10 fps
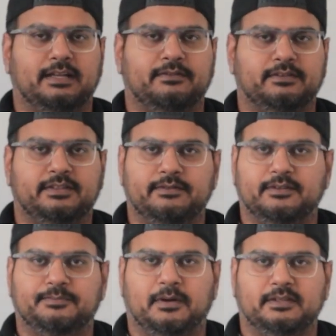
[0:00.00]
Received
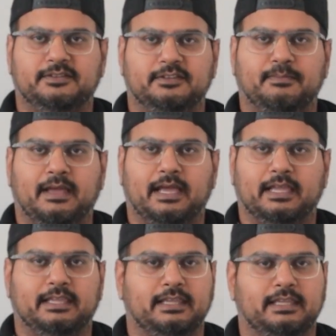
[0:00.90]
responses
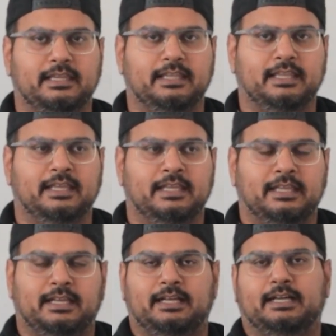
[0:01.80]
back in
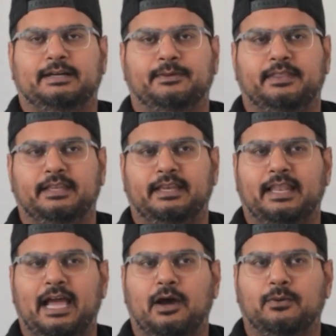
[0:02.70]
within
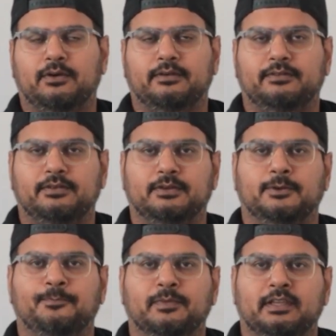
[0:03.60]
an hour or
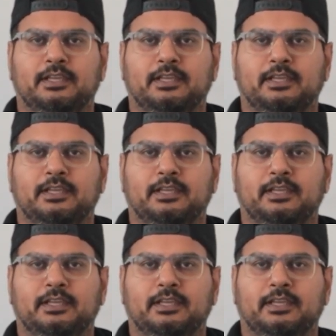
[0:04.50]
two.